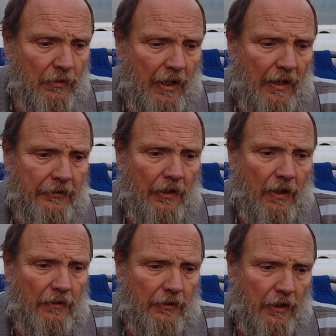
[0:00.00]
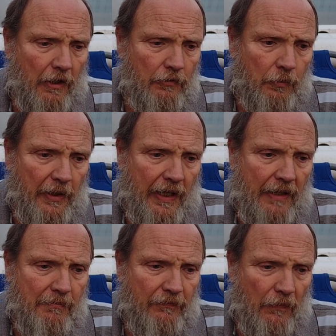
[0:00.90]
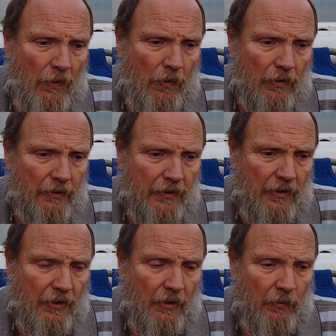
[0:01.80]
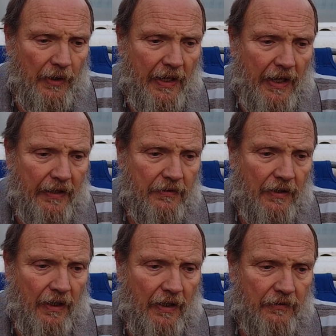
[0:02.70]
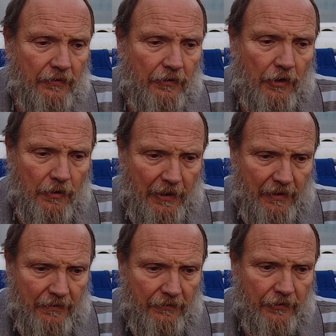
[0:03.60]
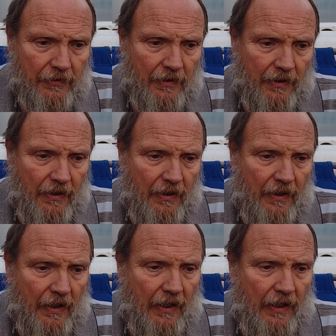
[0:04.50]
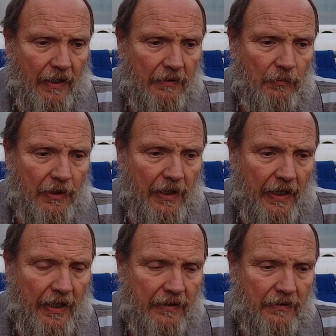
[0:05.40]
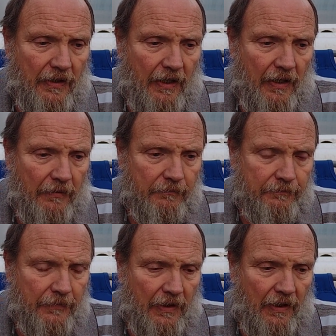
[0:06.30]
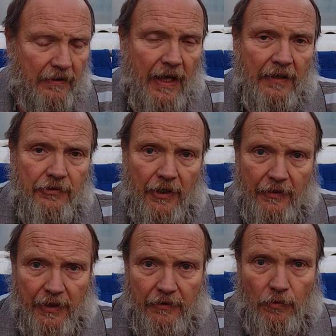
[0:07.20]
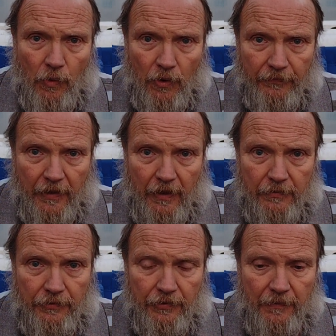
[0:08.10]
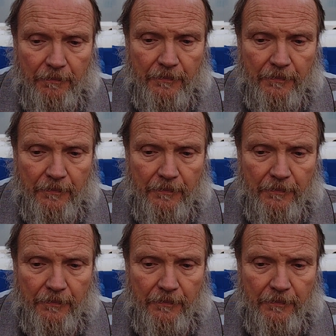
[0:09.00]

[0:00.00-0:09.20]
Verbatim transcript: now the, the goats we had before, we had uh, Nubians and we had uh, uh, Nigerian dwarf goats